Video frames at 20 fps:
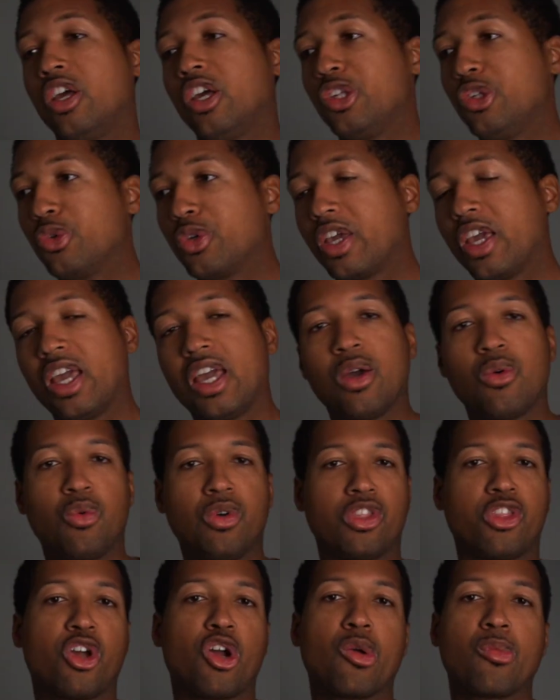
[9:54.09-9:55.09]
You can
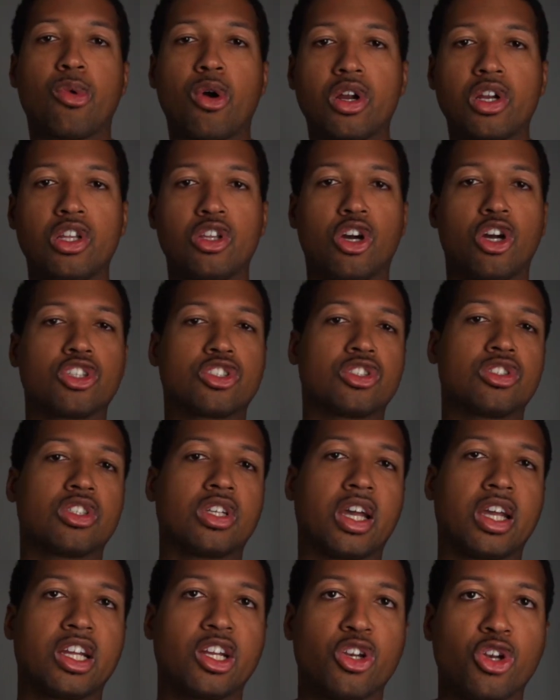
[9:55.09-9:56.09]
with third-party launchers
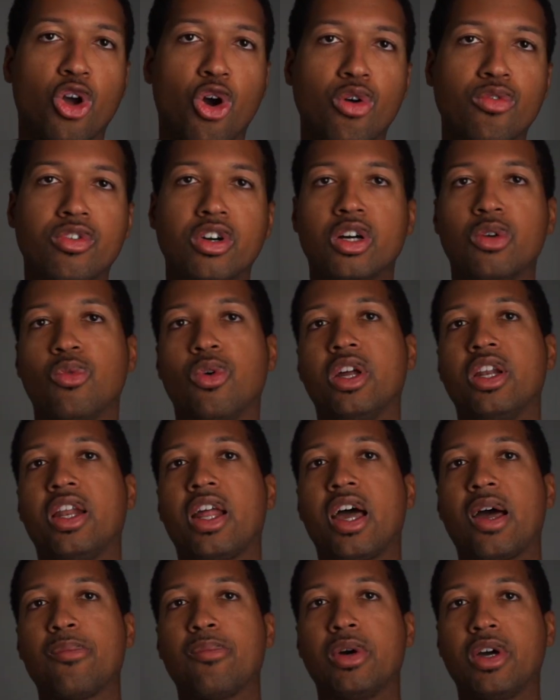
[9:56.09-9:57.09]
like Nova and
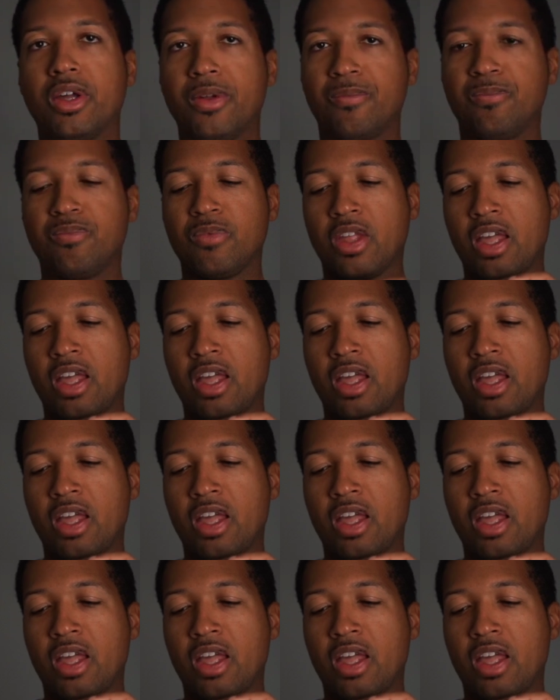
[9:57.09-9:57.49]
whatnot, but